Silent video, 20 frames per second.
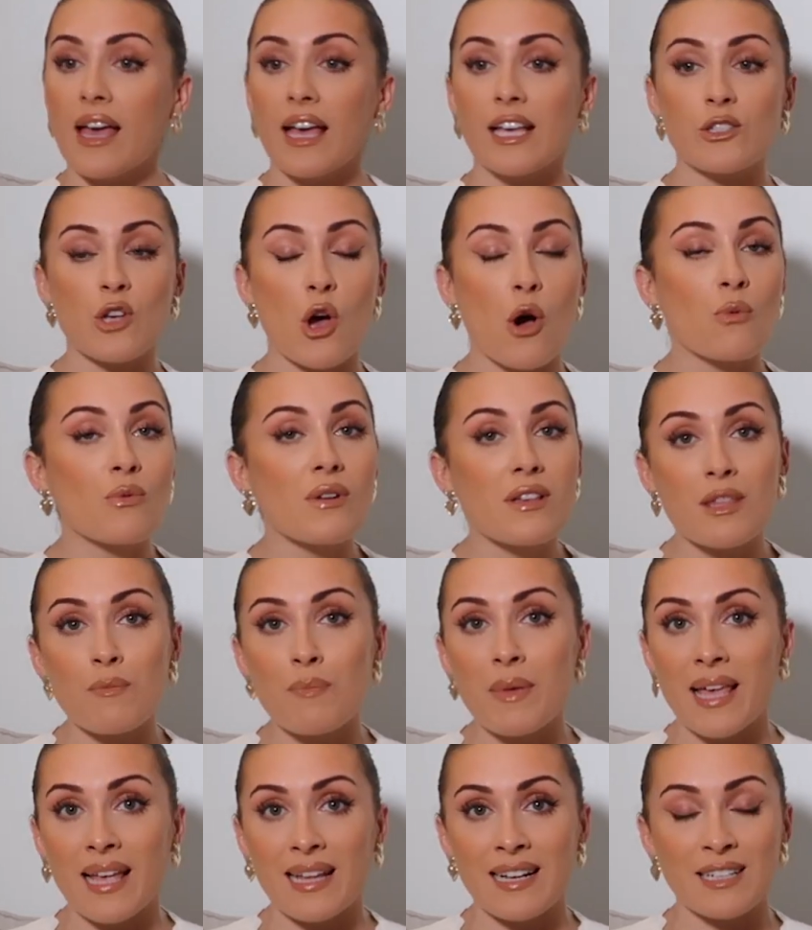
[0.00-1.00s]
It's only the
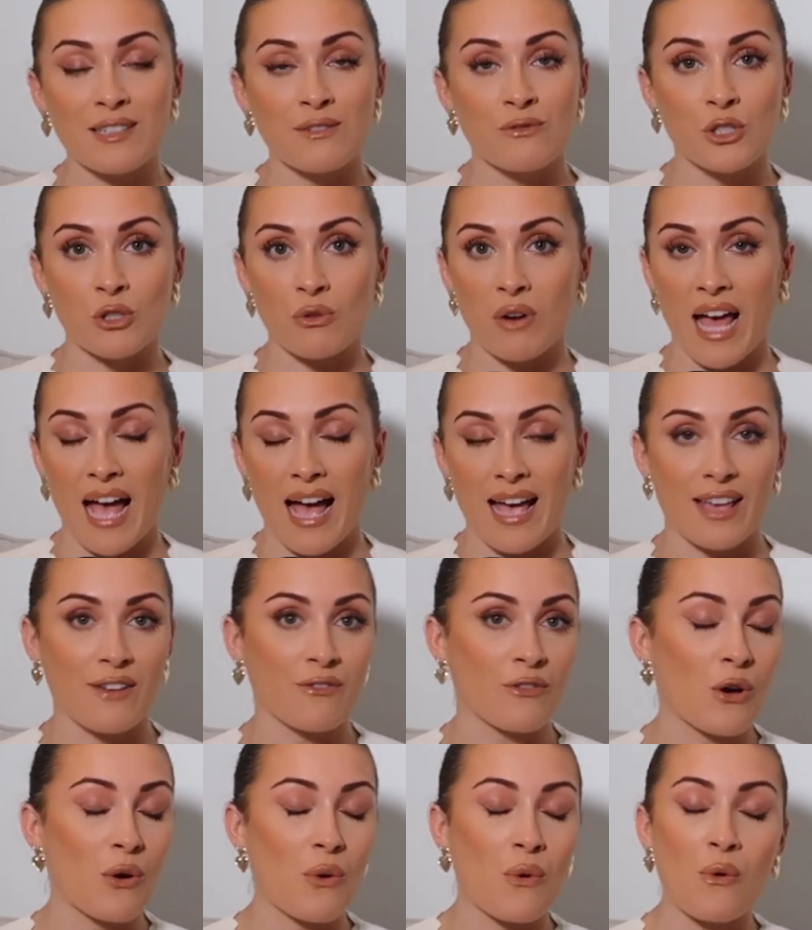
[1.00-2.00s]
beginning of July.
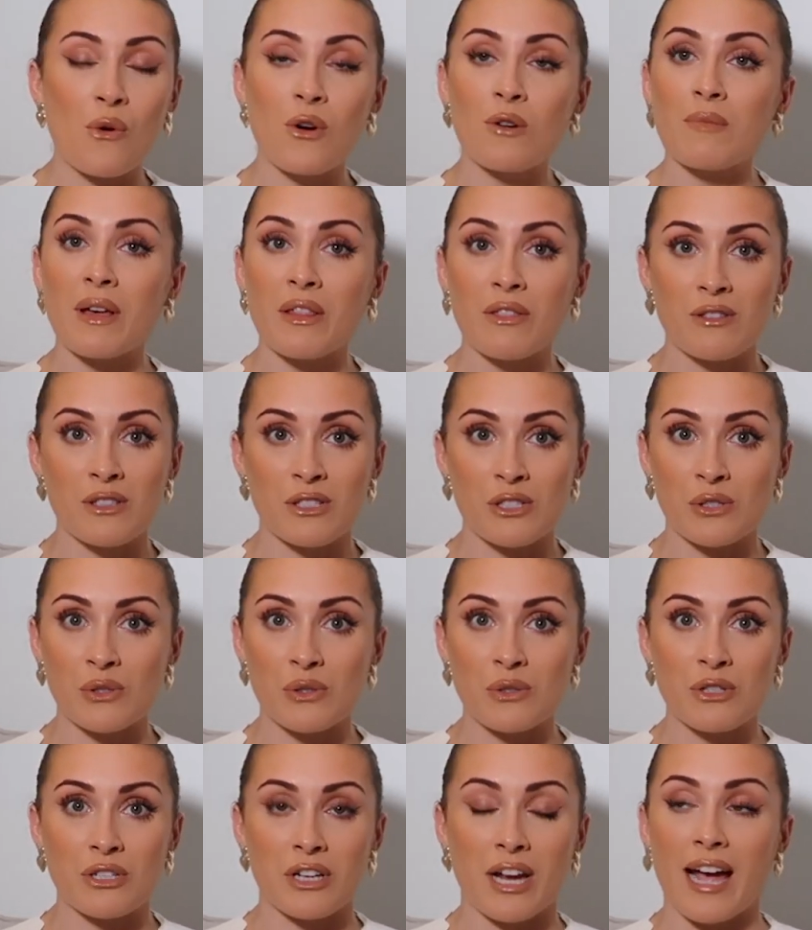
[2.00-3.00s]
I've got all month to
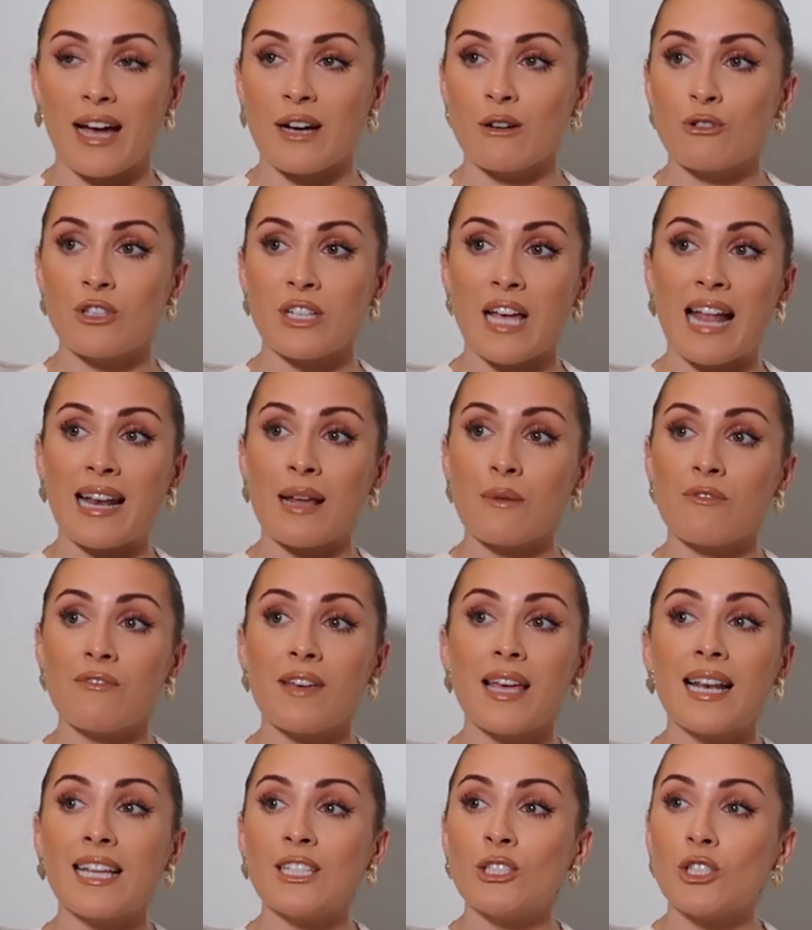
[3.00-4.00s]
sort it out, and I'm
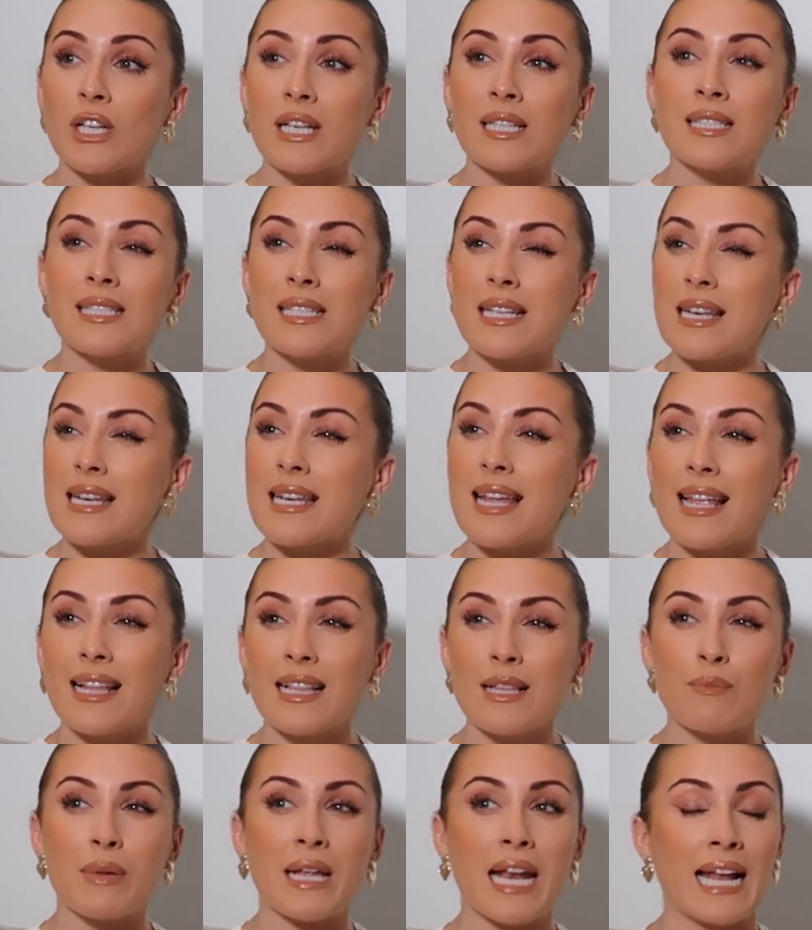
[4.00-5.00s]
feeling just a
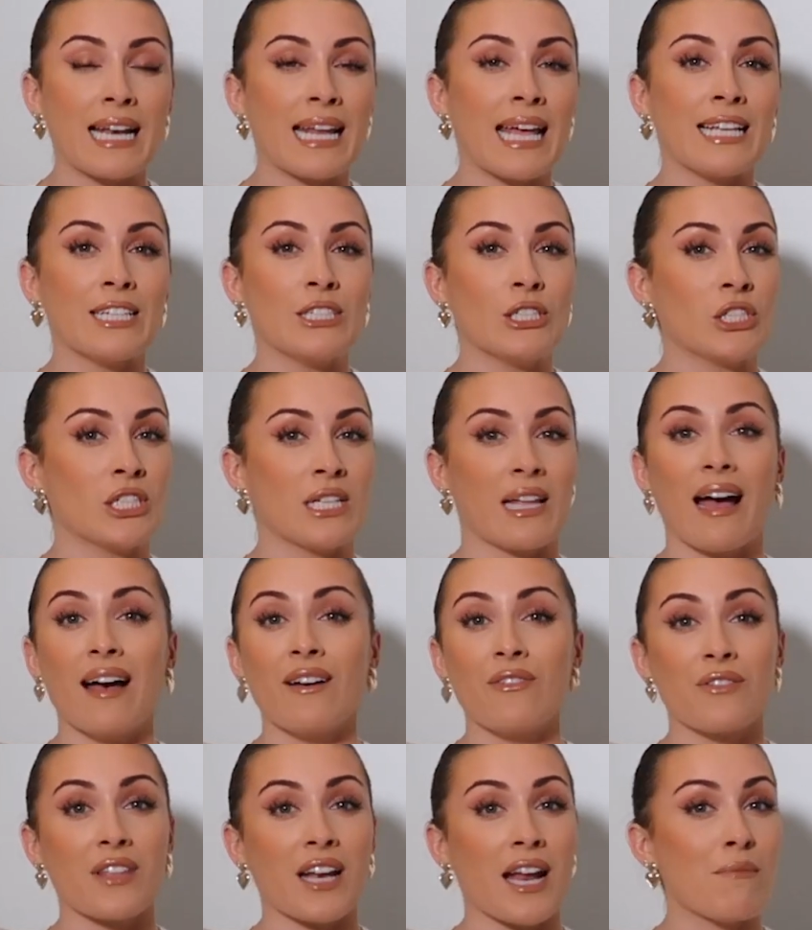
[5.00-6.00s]
little bit unhinged
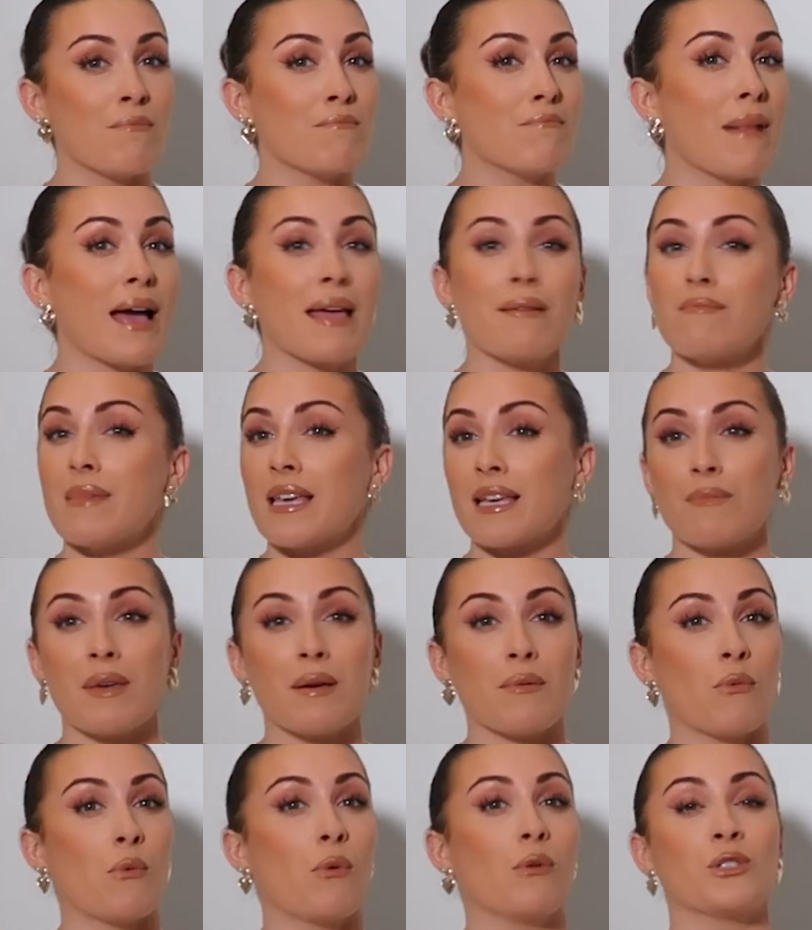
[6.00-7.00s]
enough that I might make me
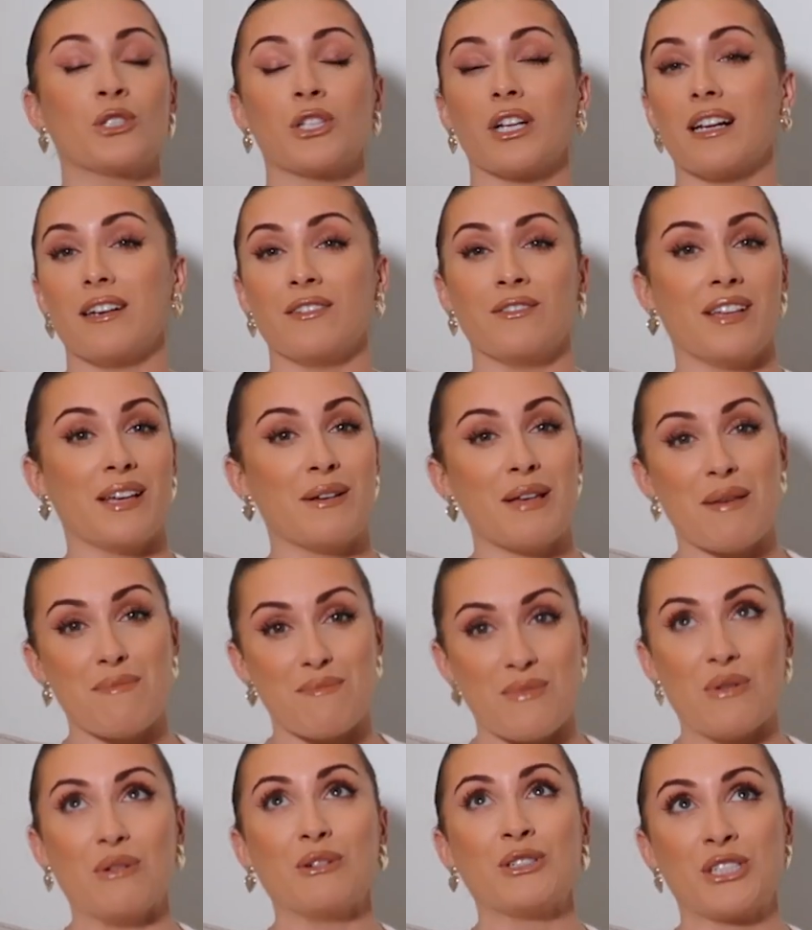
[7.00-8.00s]

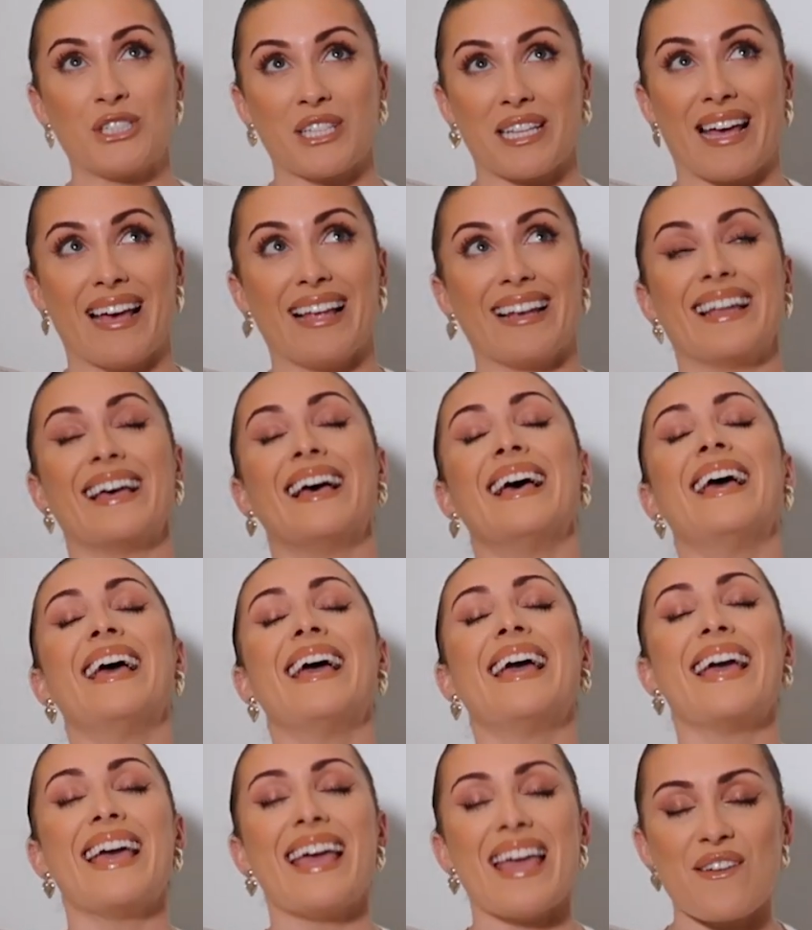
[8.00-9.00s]
emotional
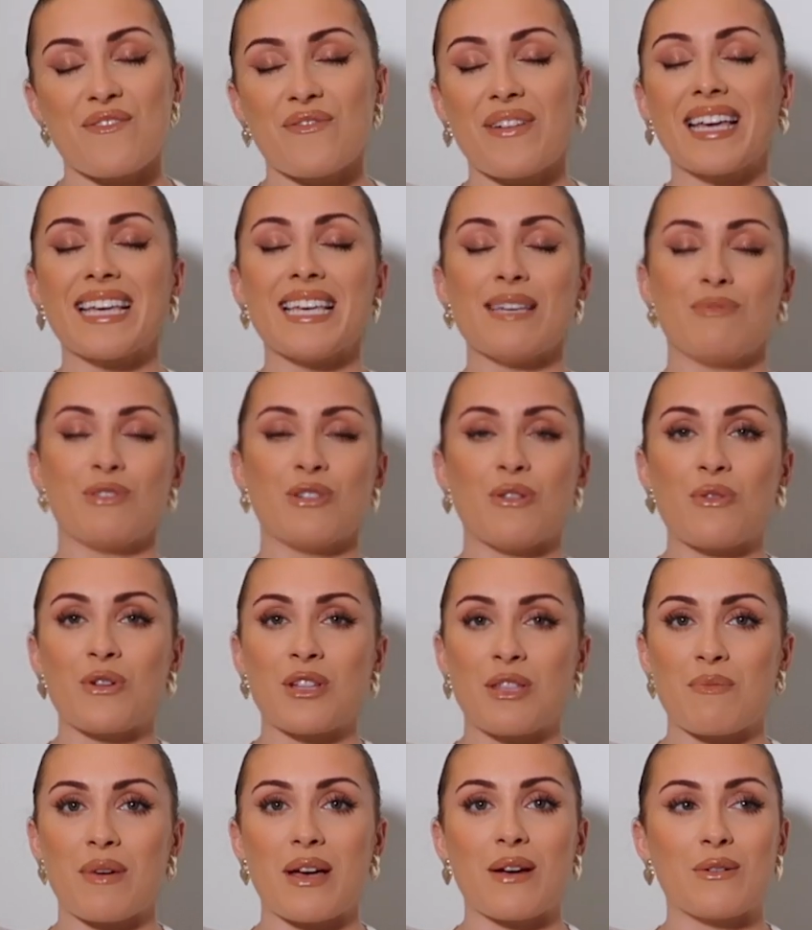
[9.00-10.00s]
if I keep
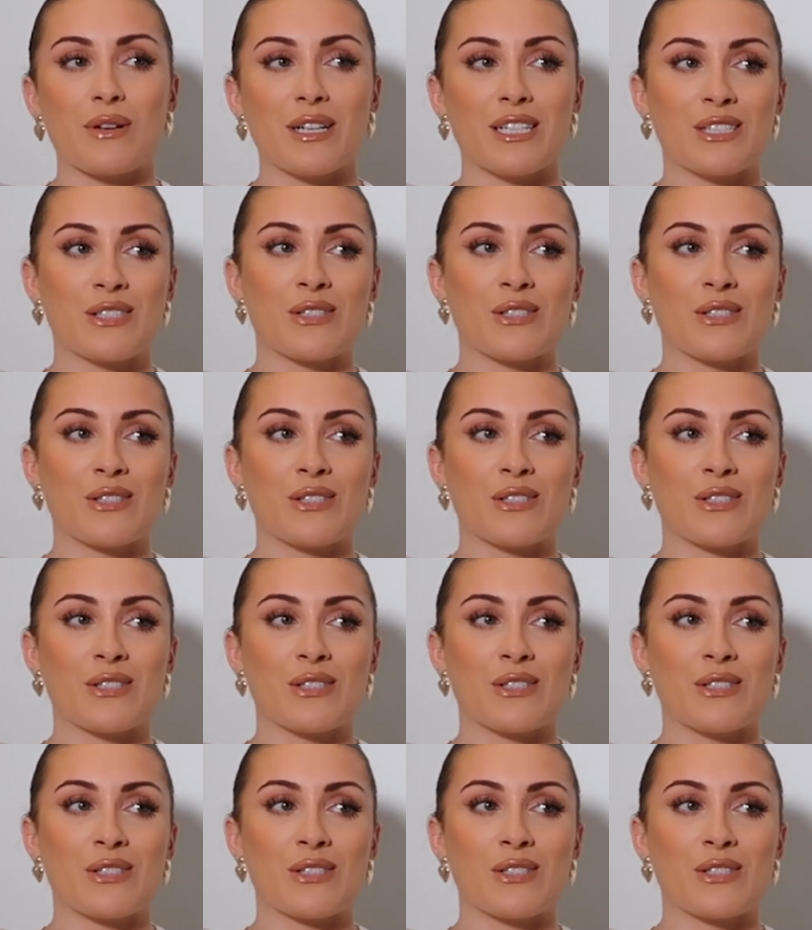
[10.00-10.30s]
talking about it.